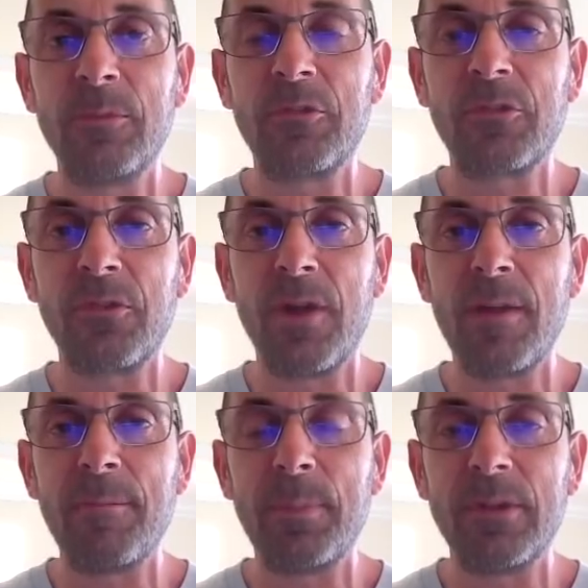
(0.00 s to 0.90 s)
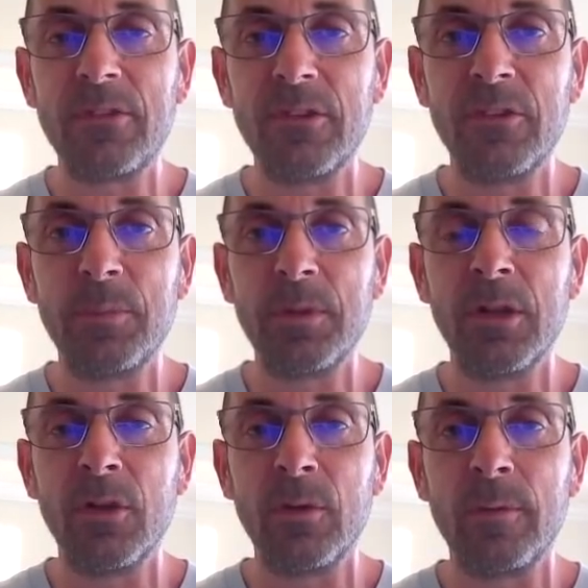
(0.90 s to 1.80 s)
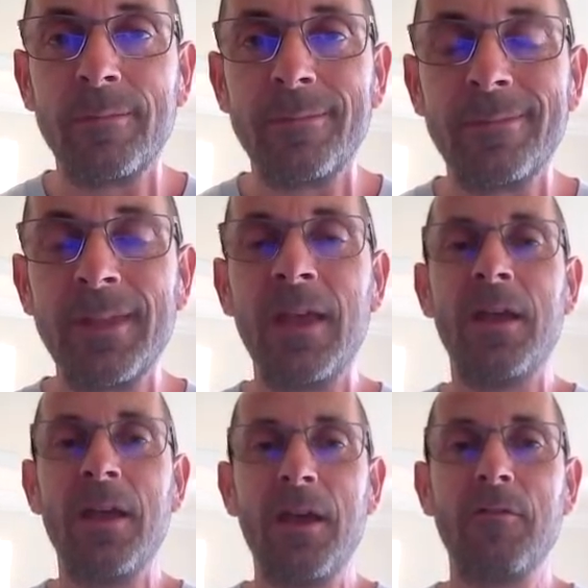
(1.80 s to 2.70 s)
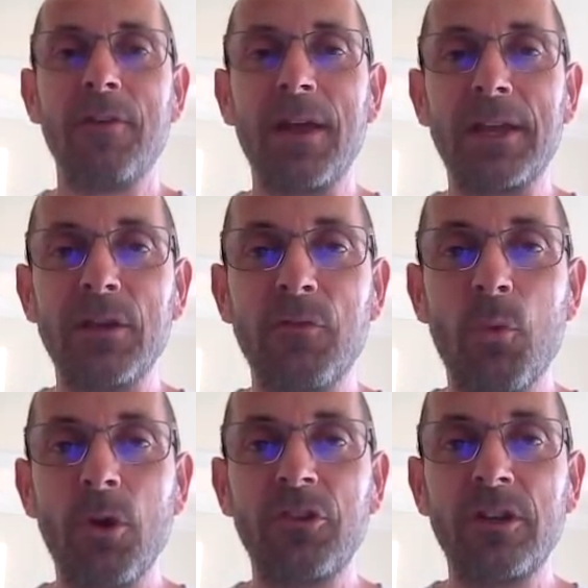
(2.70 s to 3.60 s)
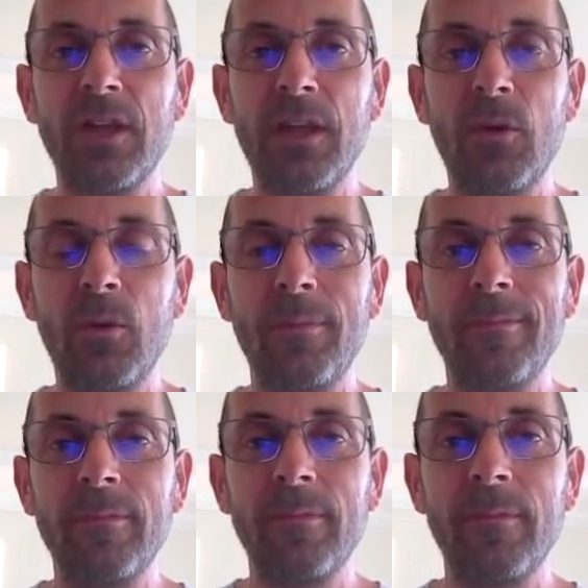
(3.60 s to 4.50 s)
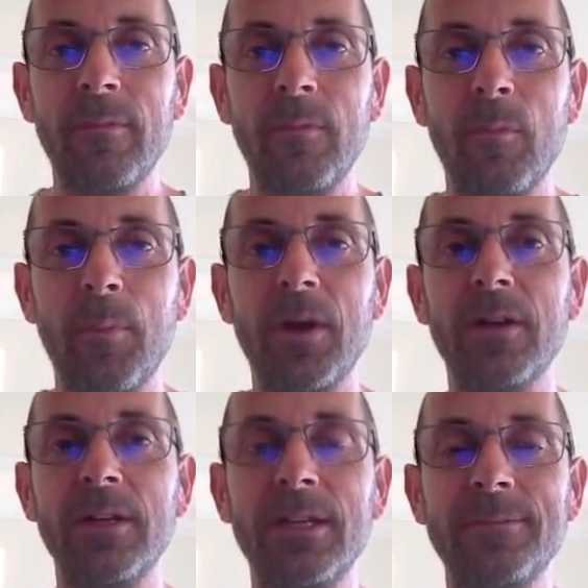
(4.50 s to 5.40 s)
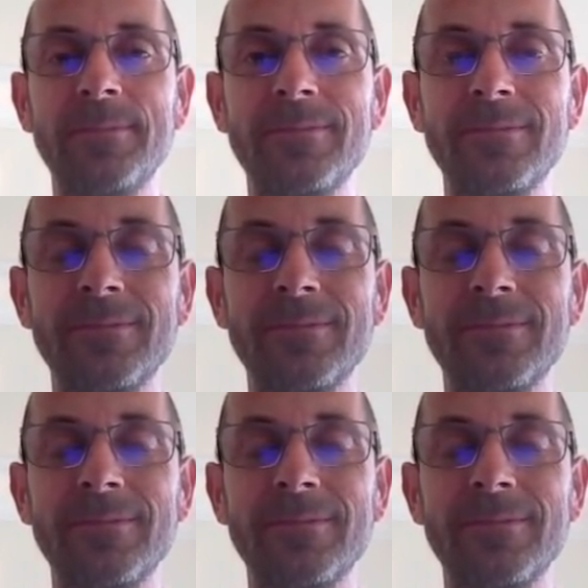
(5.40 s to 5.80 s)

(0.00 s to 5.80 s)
subscribe buttons below. Thank you for watching now. Bye.